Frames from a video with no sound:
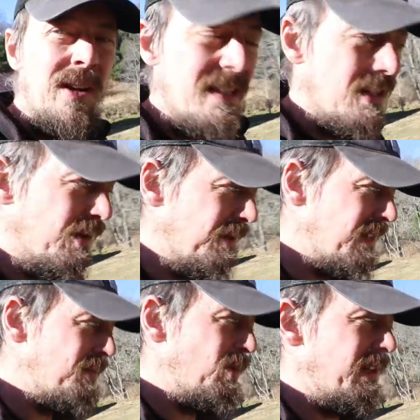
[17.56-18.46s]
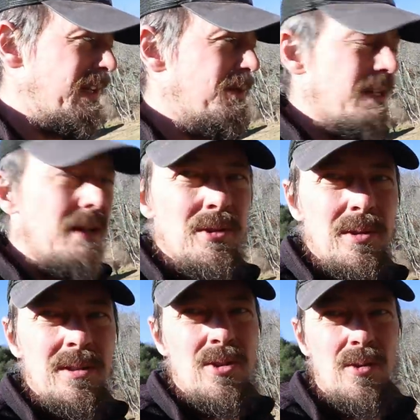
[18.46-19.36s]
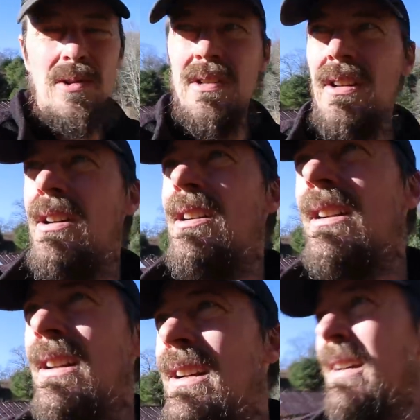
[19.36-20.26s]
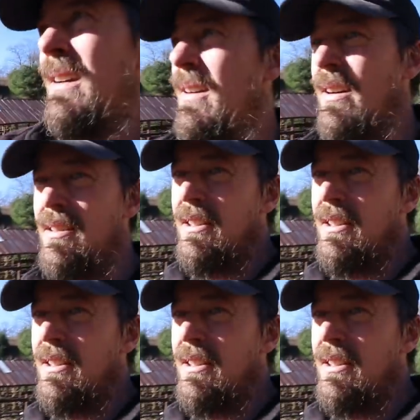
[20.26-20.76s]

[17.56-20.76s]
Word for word: Okay, so this morning I was out doing the chores on our